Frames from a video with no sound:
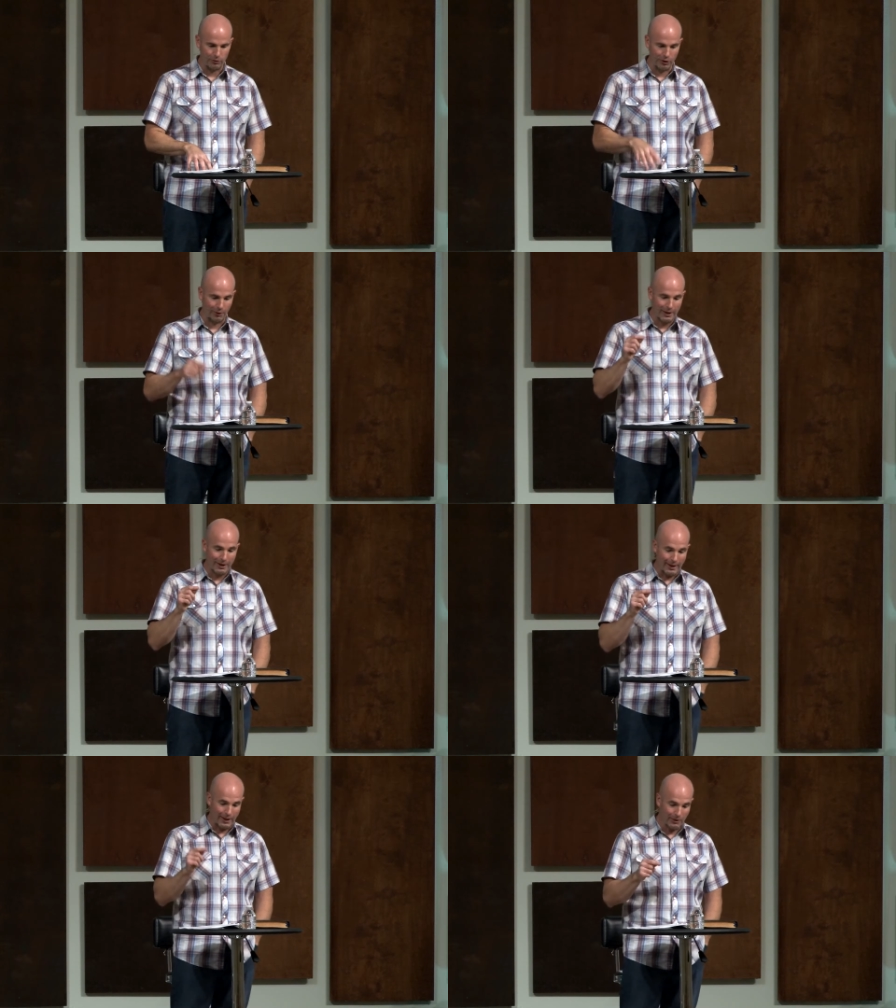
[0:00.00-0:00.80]
So
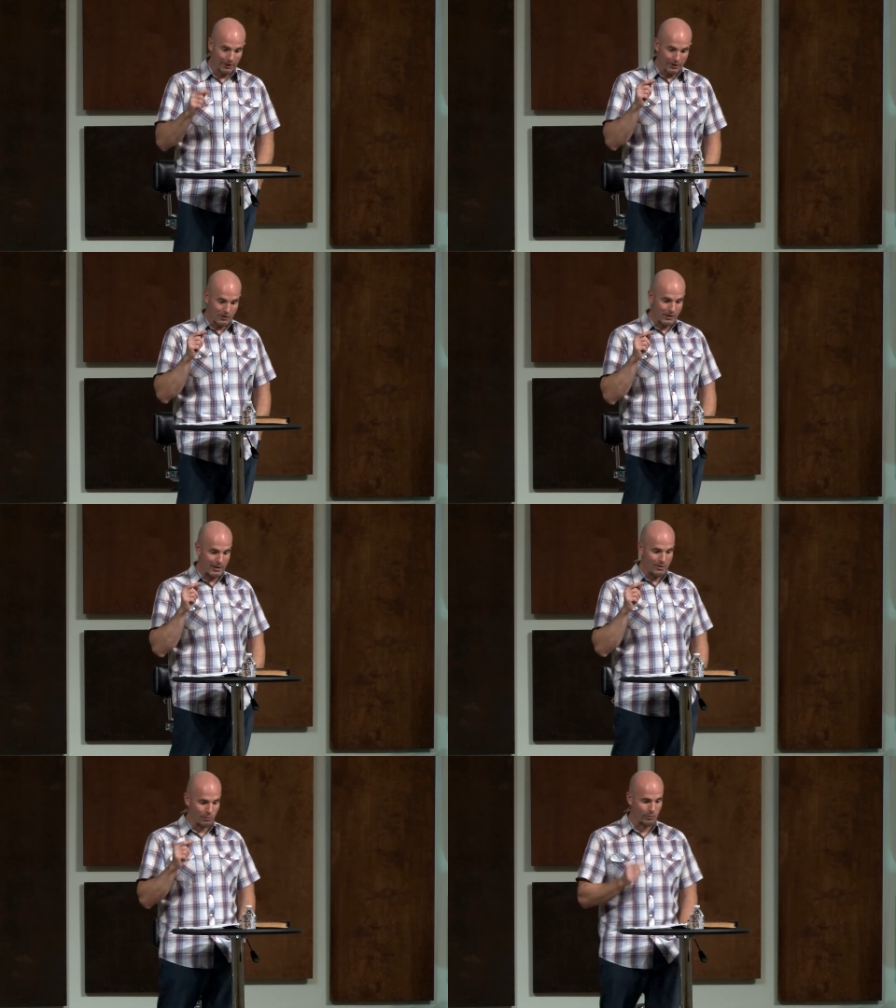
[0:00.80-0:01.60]
here is
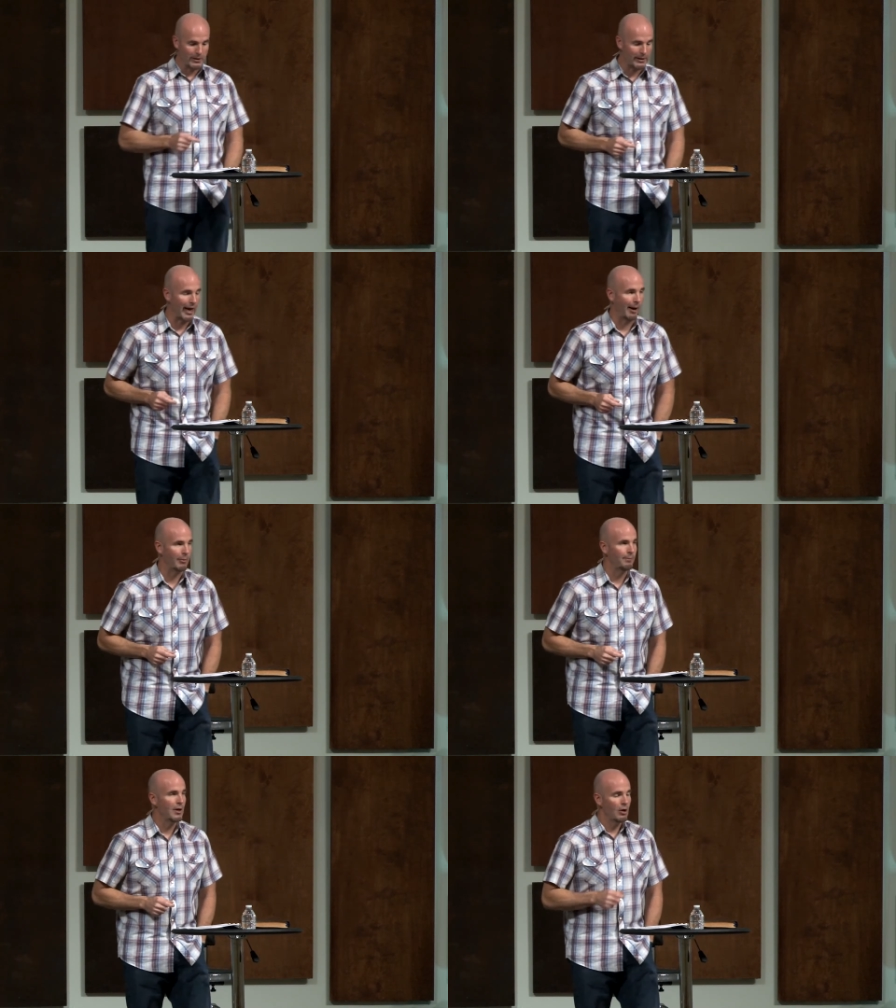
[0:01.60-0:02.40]
the recap
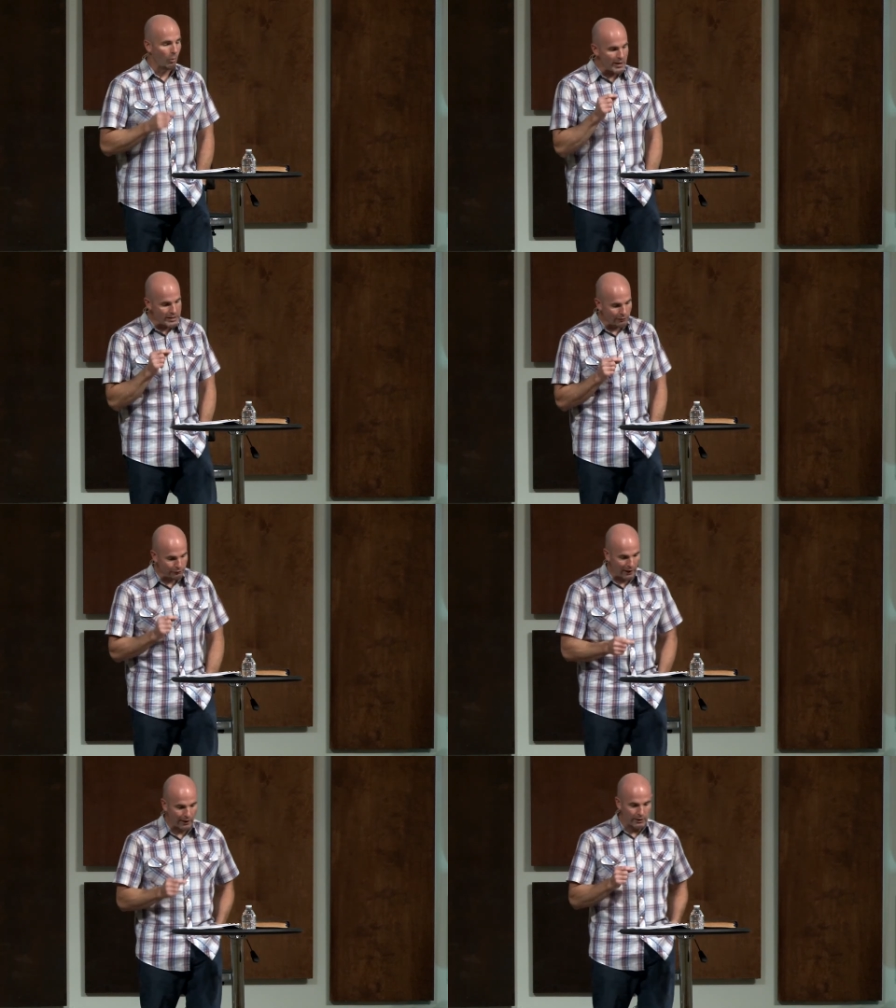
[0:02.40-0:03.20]
we
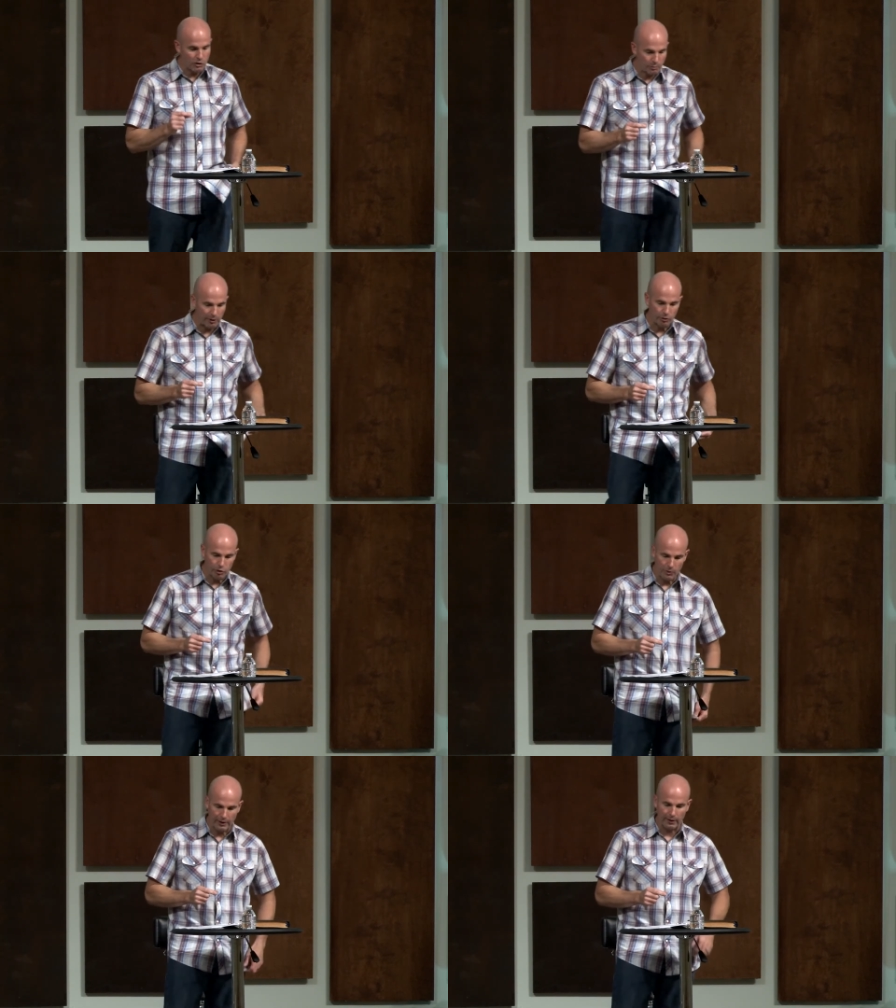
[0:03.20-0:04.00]
define
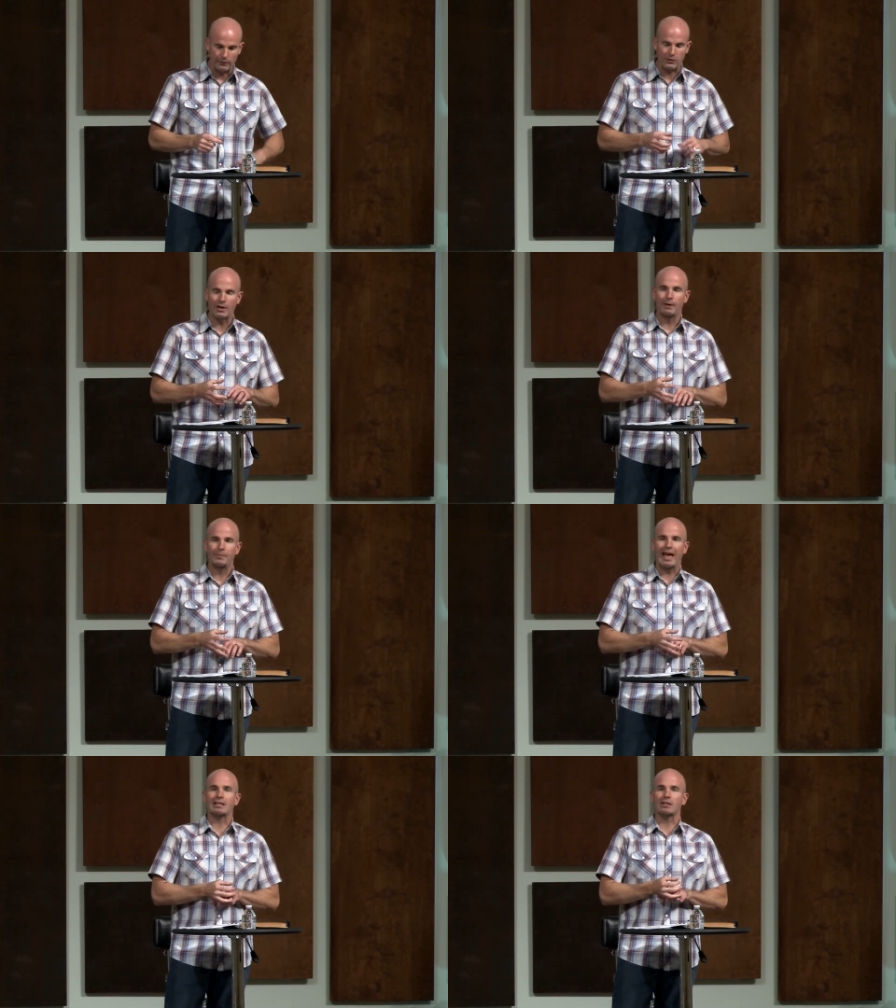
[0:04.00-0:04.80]
spiritual gifts
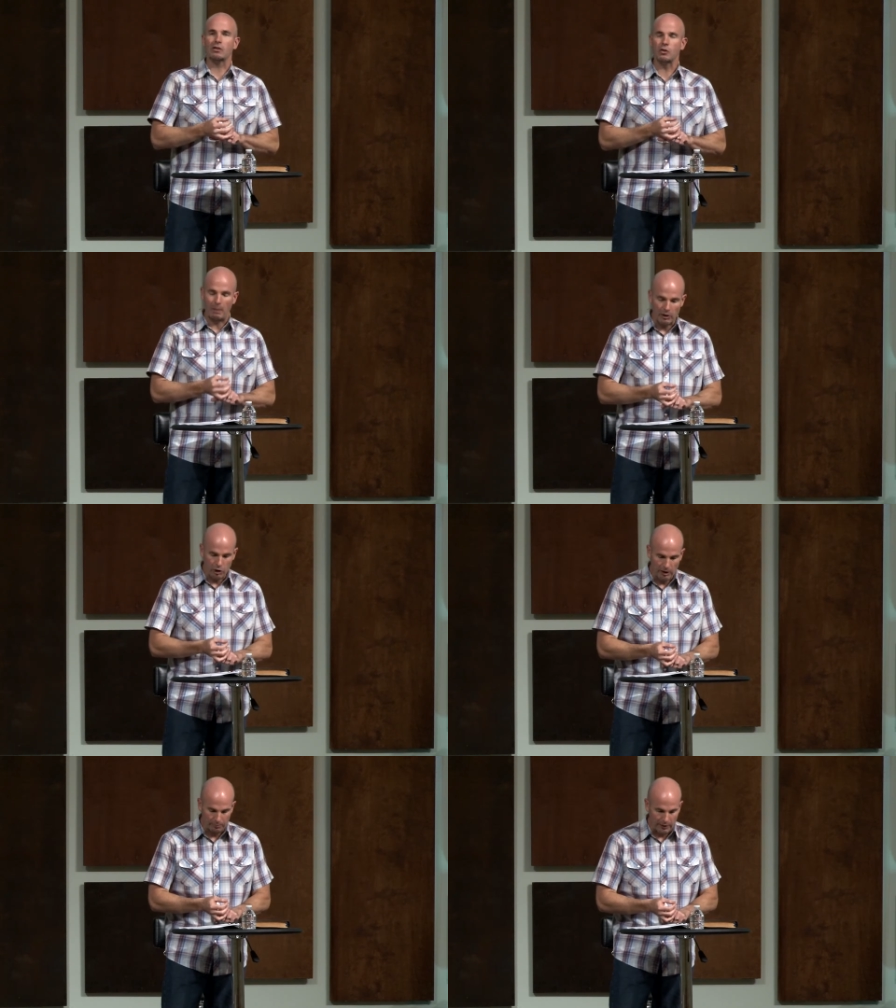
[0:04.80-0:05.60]
as the
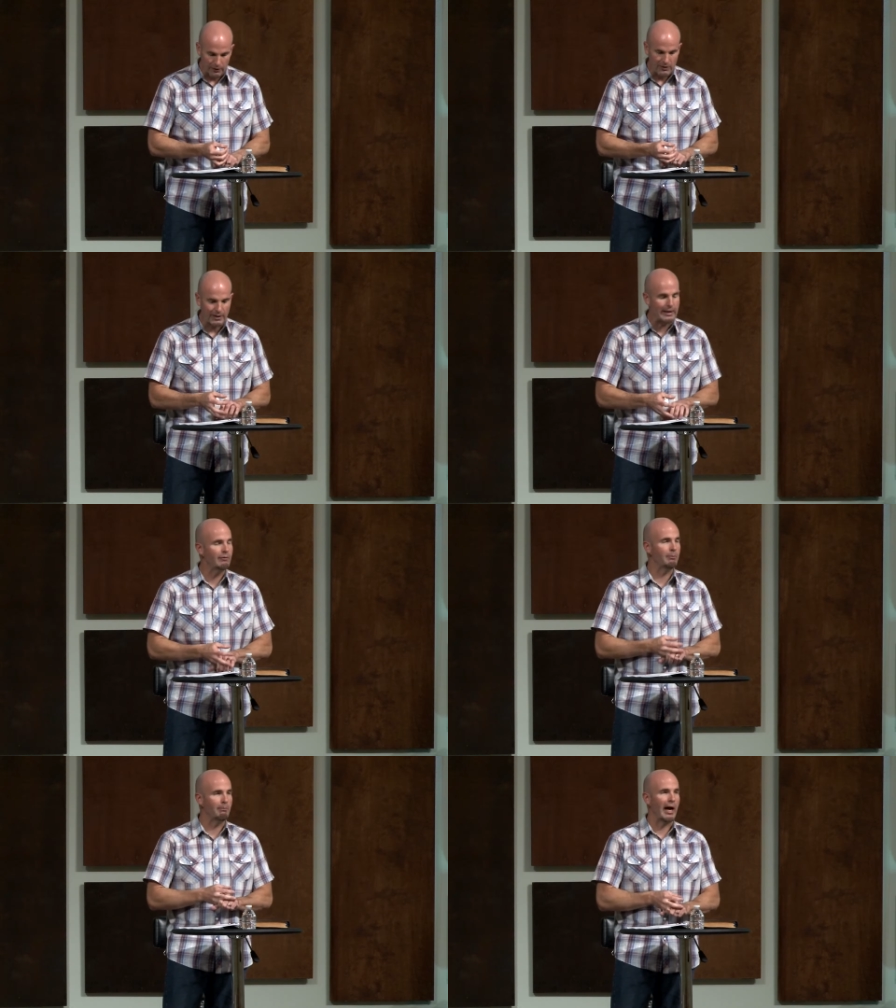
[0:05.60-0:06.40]
special ability
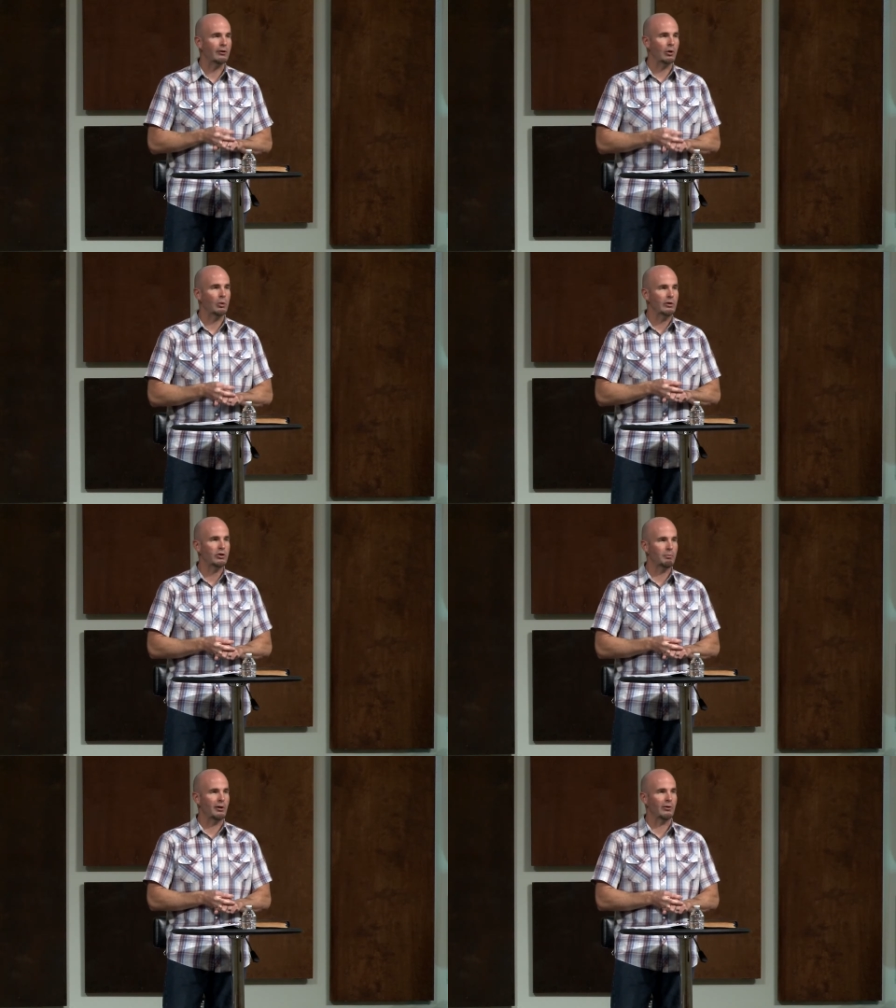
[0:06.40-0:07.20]
given by the Holy
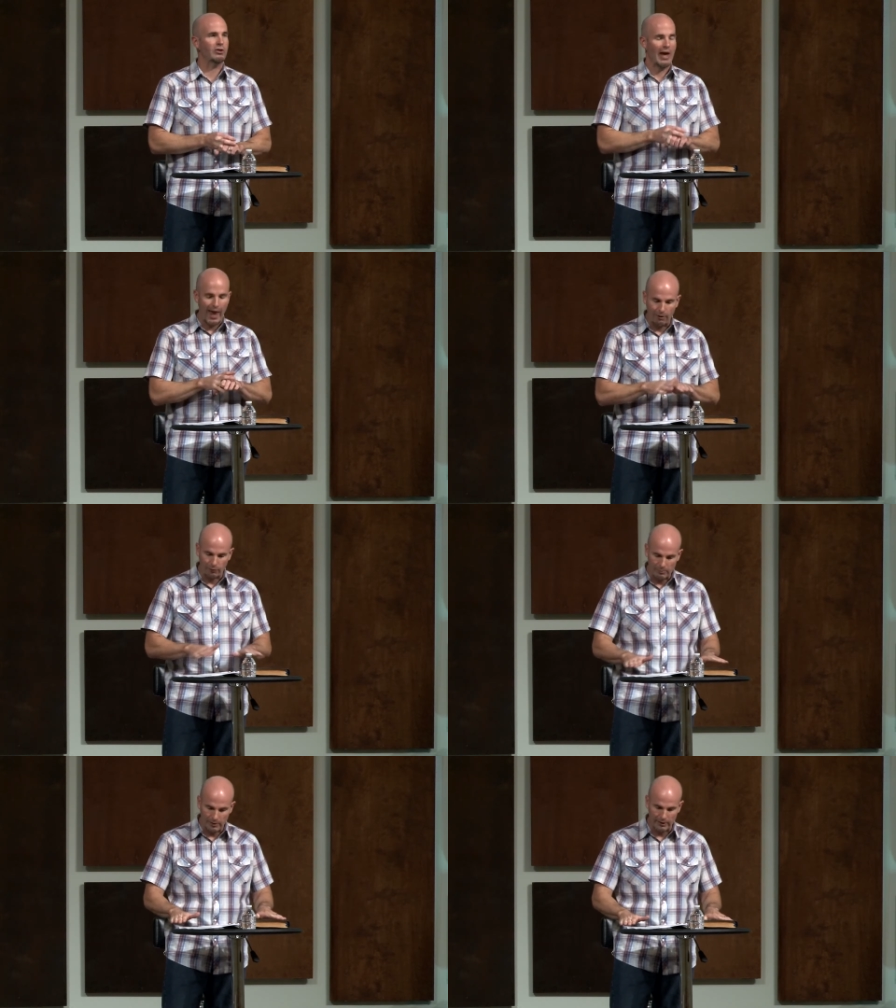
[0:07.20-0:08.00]
Spirit to
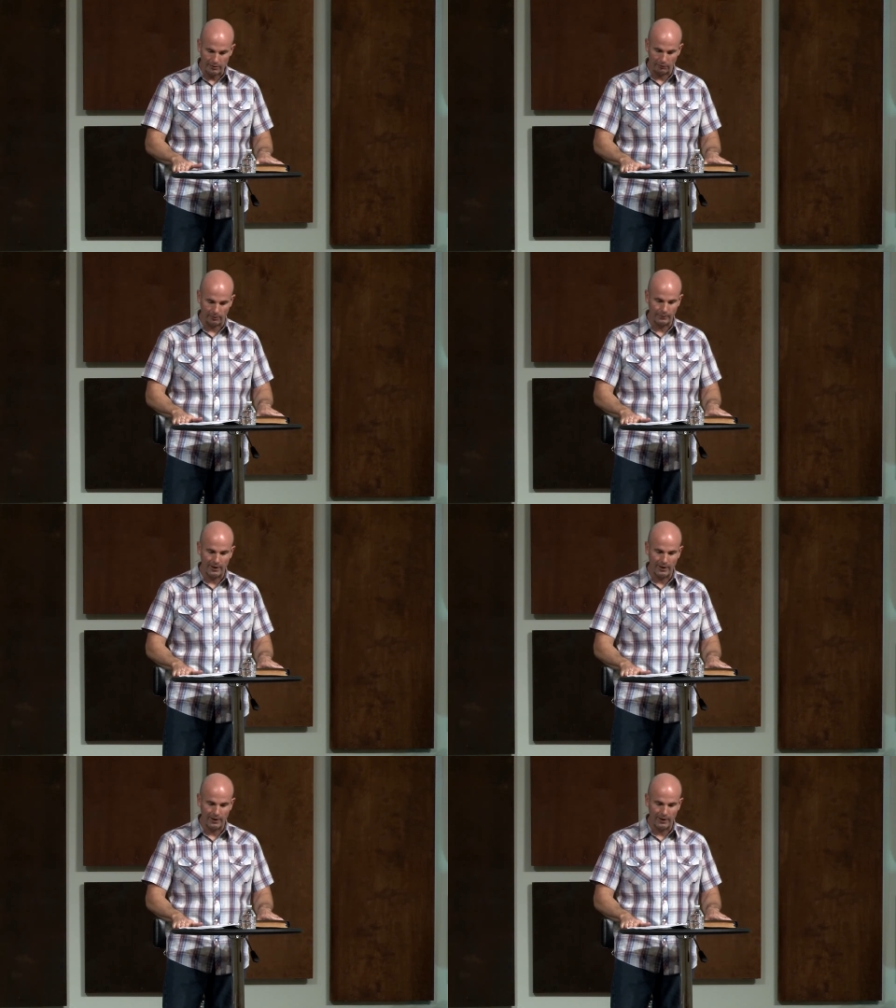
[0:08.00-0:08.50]
every believer